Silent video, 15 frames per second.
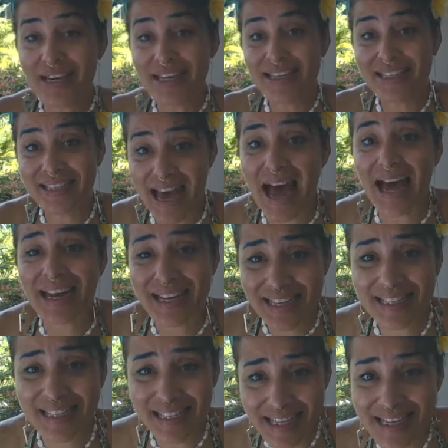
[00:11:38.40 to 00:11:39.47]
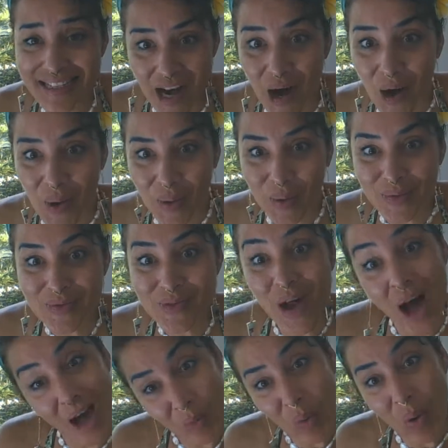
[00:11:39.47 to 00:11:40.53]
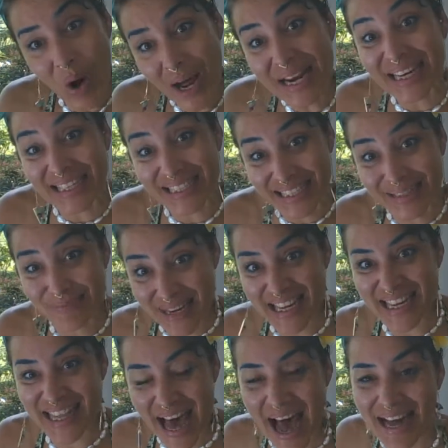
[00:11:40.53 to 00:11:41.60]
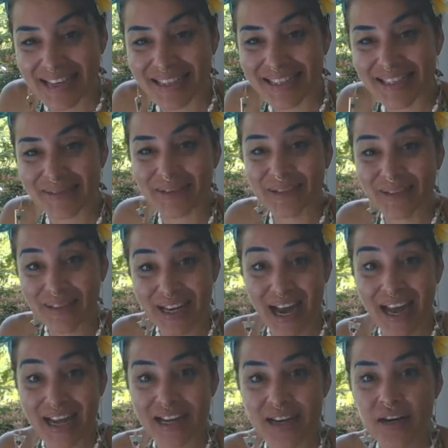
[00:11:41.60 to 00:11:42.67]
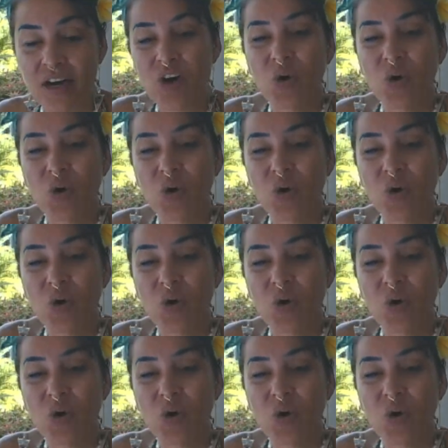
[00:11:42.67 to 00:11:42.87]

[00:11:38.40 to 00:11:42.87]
that is ego, not wanting to be that, okay?